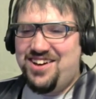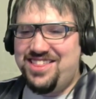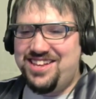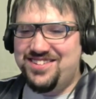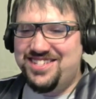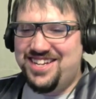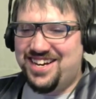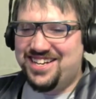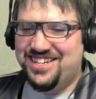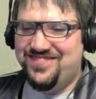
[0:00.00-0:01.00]
oh, I think he was
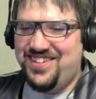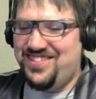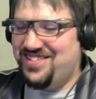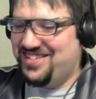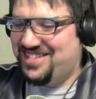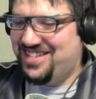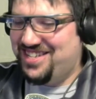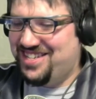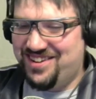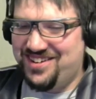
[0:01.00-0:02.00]
stuck. Maybe he was
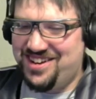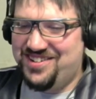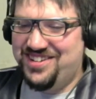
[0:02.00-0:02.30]
stuck. Oh. I don't know.